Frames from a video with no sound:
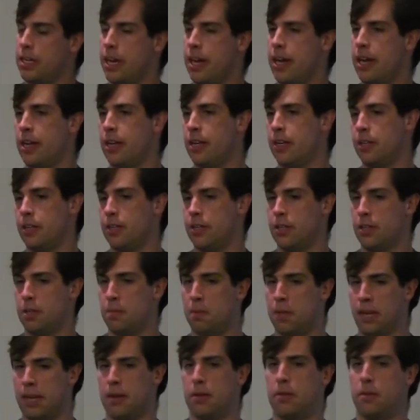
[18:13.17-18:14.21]
and
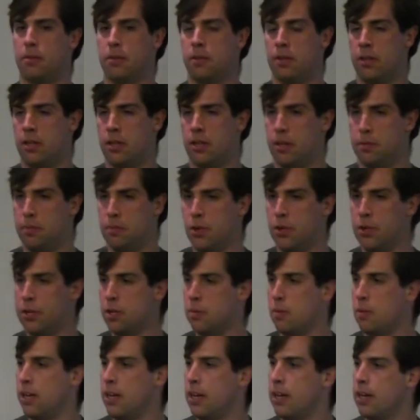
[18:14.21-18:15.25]
the
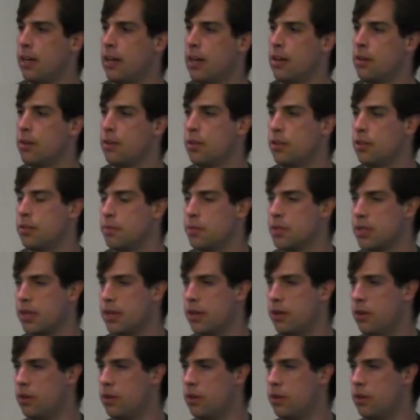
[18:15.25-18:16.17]
motion planning algorithms can